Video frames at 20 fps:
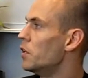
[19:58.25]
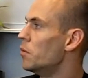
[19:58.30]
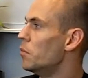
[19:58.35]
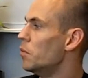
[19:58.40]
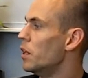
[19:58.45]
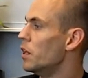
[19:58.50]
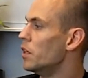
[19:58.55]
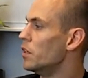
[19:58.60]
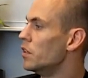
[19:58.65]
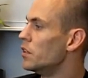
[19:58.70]

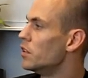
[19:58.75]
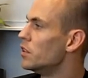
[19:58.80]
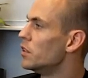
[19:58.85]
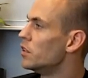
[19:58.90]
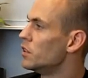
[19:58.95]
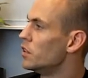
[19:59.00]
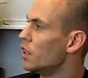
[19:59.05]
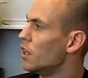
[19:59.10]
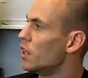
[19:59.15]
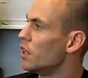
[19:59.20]
but
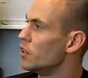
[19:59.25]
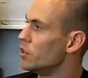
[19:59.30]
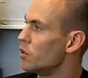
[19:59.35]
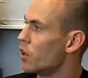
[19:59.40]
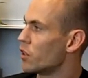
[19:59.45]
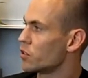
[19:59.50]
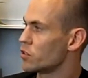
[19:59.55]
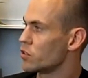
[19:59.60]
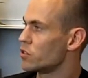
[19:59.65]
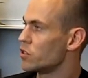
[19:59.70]
you
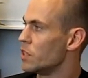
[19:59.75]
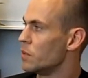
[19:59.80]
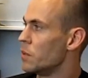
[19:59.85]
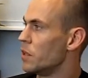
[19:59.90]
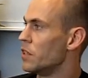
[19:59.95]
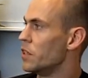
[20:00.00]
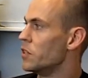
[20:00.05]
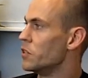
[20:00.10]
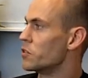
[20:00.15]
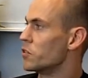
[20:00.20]
also see them
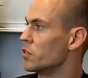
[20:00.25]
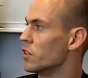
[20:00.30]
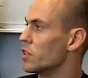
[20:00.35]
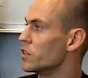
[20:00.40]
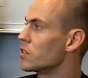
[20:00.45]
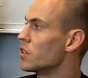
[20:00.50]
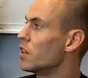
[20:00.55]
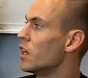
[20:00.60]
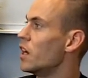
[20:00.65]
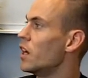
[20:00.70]
on the injured
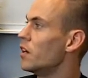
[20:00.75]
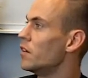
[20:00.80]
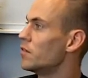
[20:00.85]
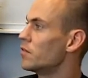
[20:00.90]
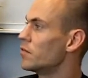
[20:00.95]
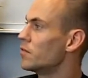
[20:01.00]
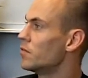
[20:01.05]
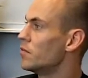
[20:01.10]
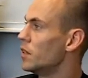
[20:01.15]
list a lot.